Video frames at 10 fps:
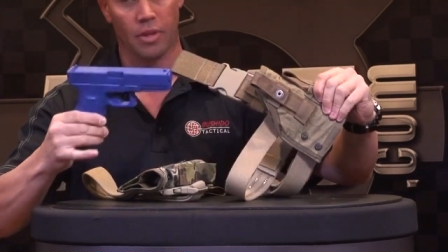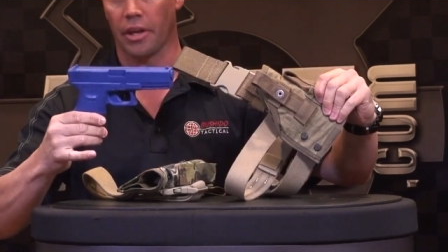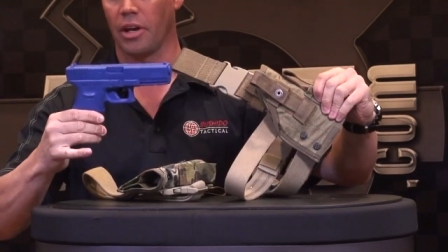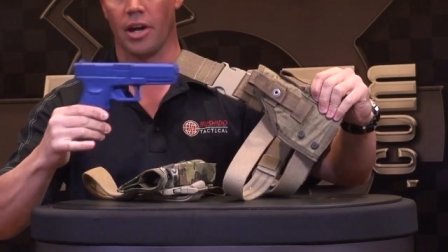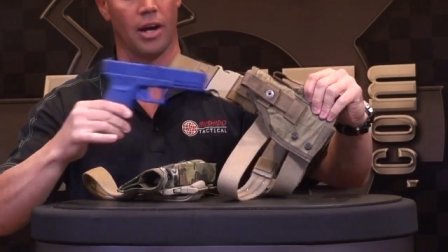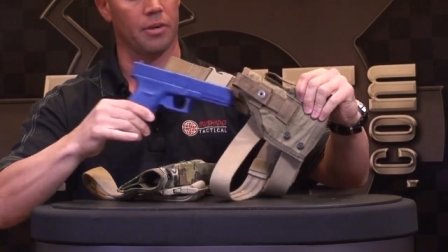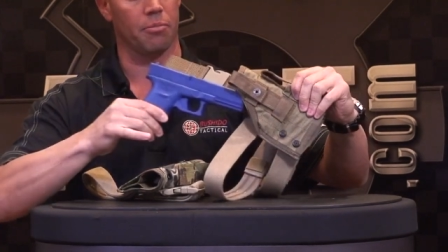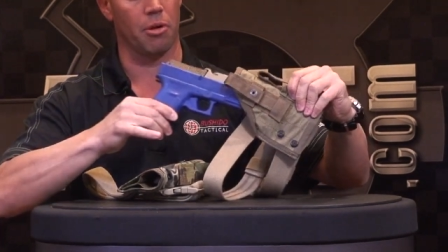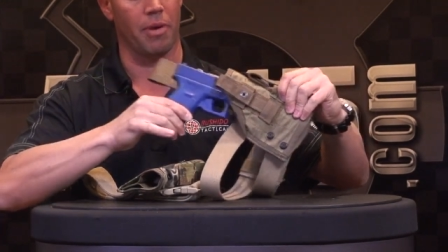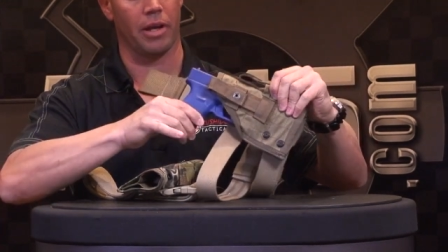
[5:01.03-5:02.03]
Taking it out,
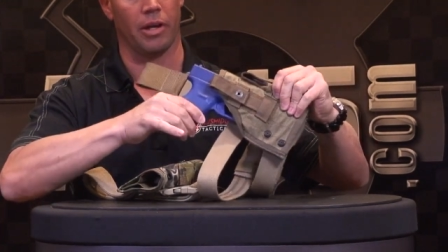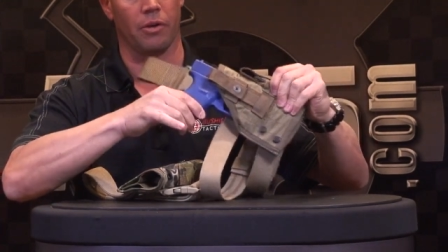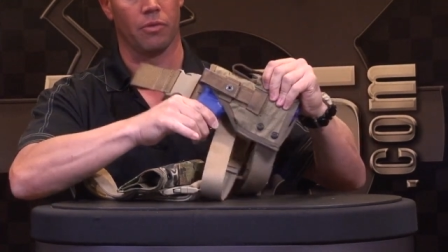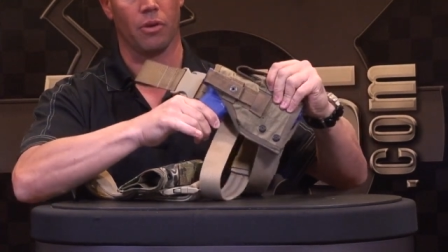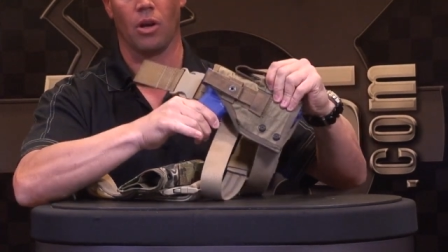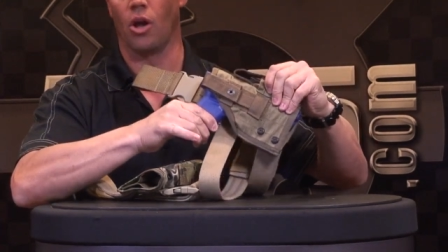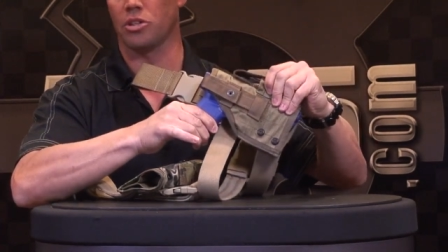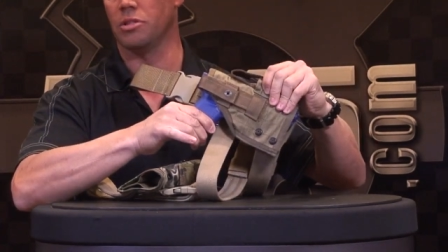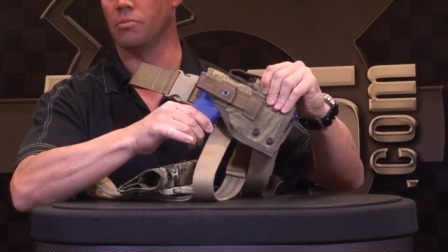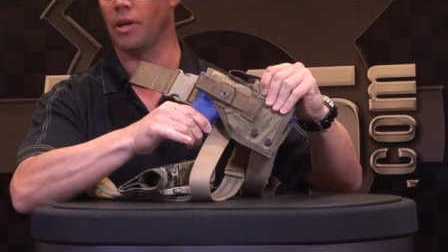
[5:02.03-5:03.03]
putting it back in,
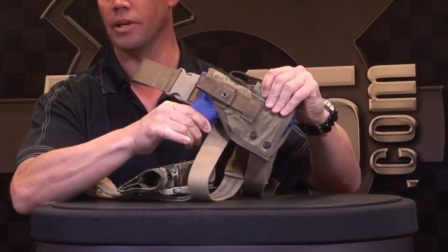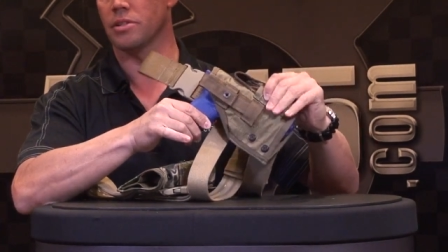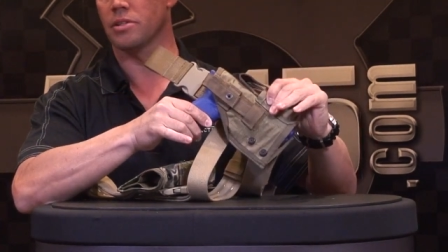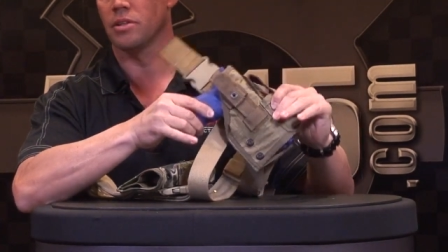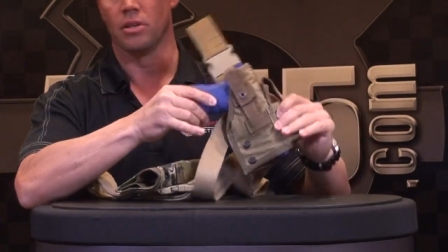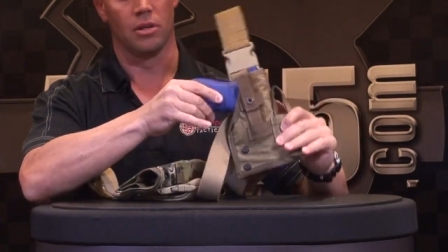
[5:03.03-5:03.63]
locks in place.